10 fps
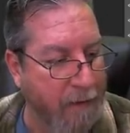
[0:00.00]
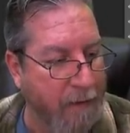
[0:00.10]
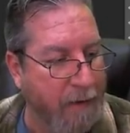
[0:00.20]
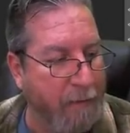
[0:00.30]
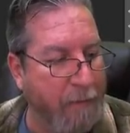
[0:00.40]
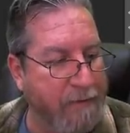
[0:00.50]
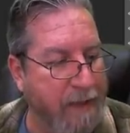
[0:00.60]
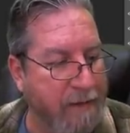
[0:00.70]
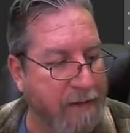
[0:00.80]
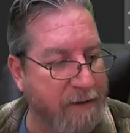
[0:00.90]
And what was
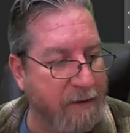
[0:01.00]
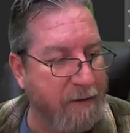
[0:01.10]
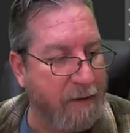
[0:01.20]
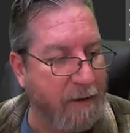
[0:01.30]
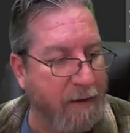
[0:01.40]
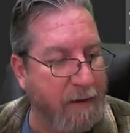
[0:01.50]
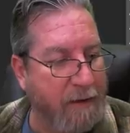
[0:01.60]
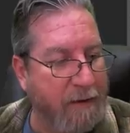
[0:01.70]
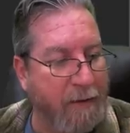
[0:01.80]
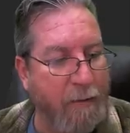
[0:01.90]
that, Dustin?
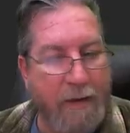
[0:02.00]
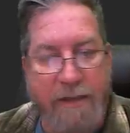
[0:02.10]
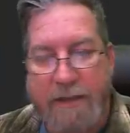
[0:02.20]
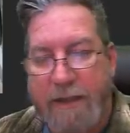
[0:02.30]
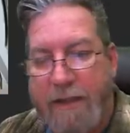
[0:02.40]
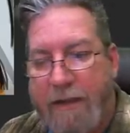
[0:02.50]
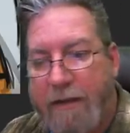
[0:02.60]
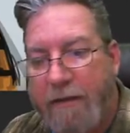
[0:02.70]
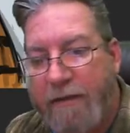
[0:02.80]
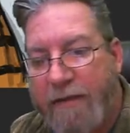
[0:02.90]
They want to see
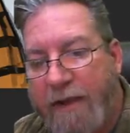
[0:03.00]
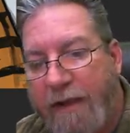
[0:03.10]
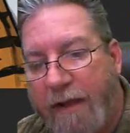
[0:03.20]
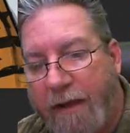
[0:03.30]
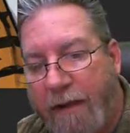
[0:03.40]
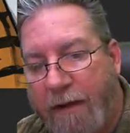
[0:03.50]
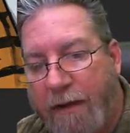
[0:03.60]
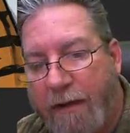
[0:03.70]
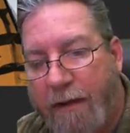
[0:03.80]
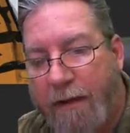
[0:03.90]
thinking.
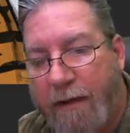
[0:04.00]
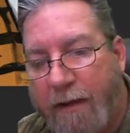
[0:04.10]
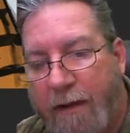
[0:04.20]
Thinking.